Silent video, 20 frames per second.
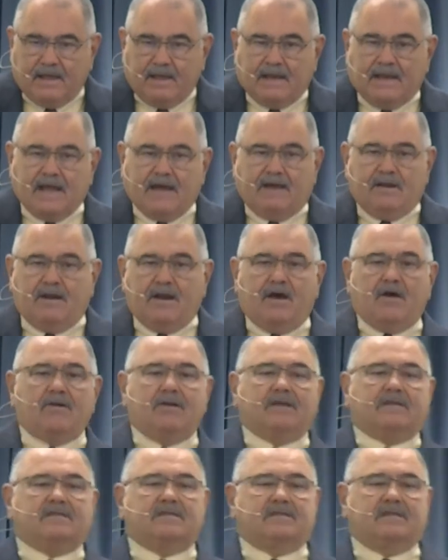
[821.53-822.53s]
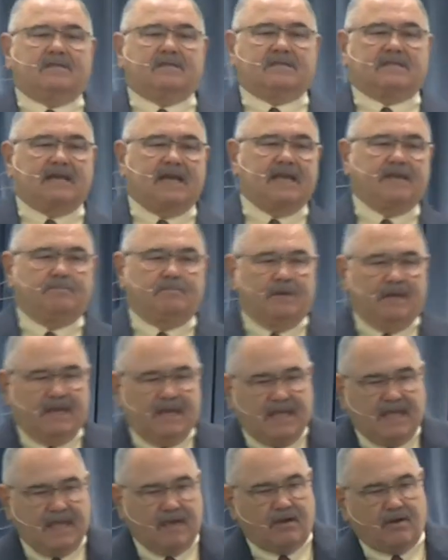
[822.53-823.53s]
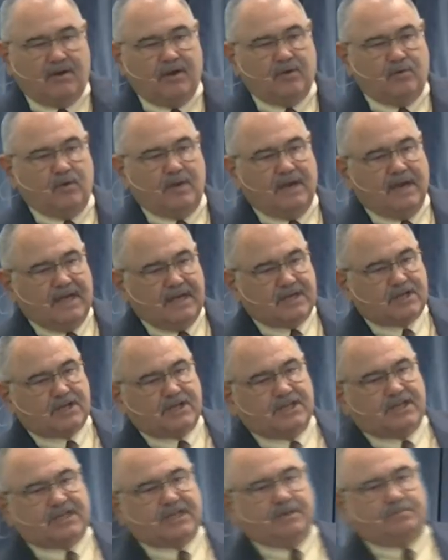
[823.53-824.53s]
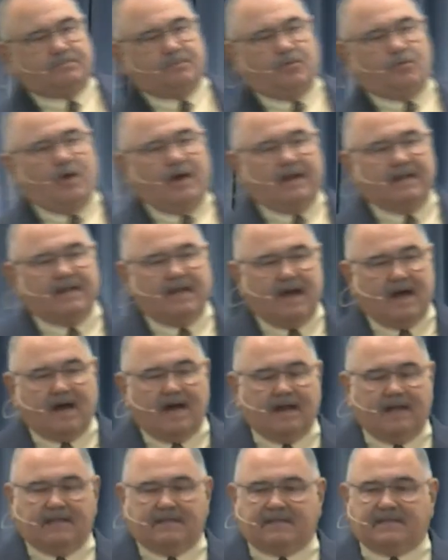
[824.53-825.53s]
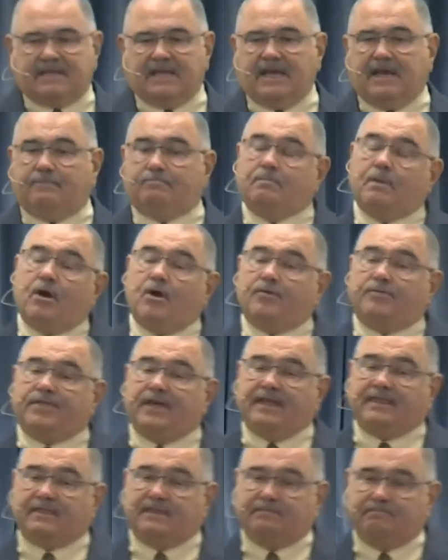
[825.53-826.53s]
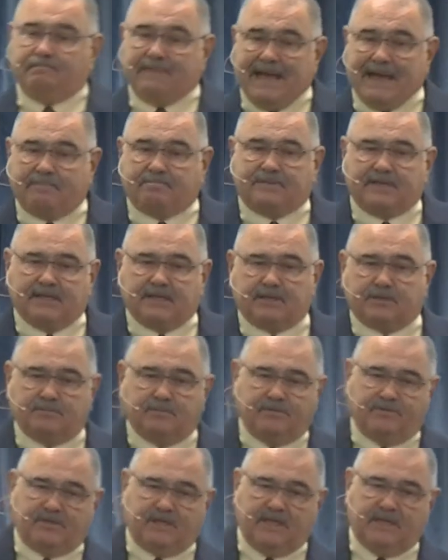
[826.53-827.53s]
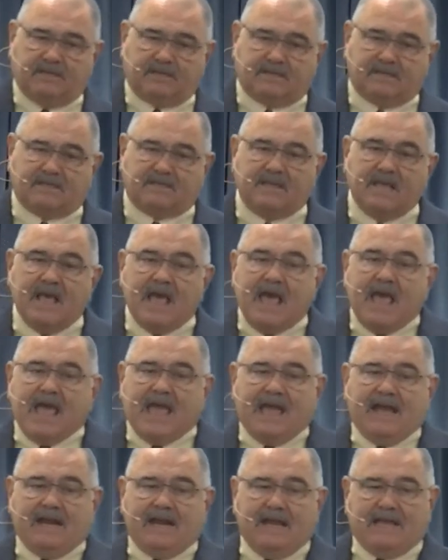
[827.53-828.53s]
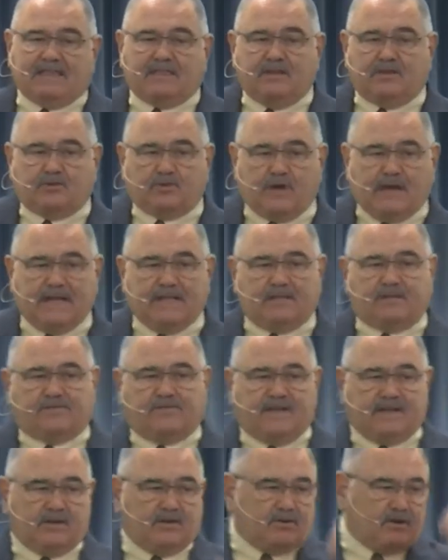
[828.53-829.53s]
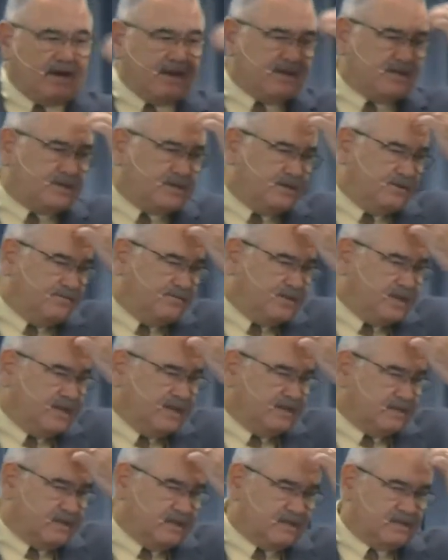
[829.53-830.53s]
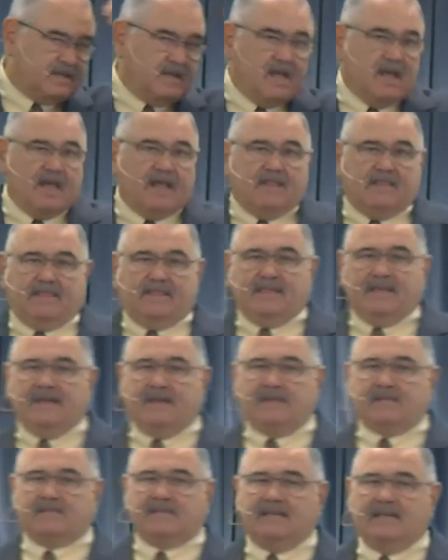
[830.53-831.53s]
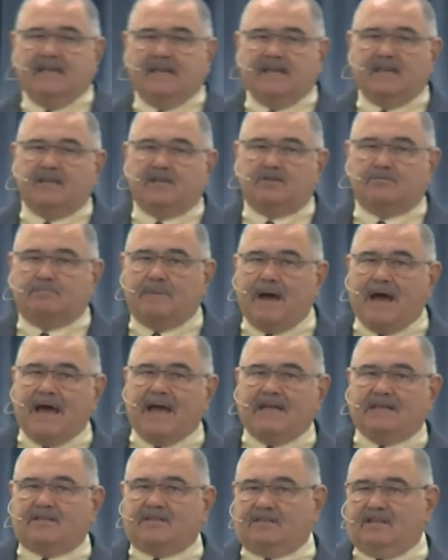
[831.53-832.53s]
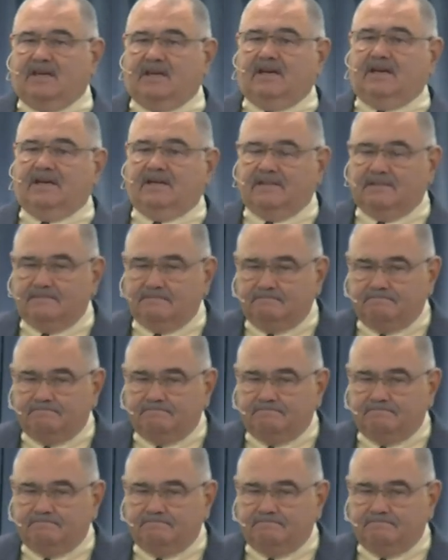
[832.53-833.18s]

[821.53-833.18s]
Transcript: Now, notice the statement here in relationship to what God had said both at the baptism of Jesus and at the transfiguration of Jesus. This is my Son,